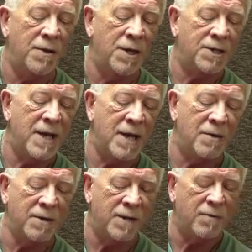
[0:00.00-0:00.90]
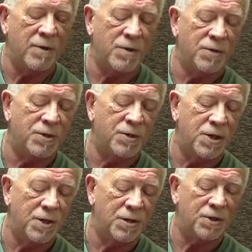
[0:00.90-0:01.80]
This not only
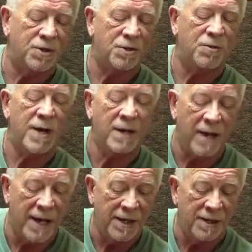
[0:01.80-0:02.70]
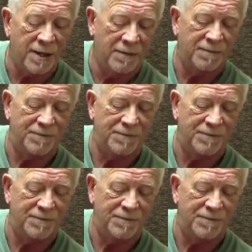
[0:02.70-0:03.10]
reduces string length,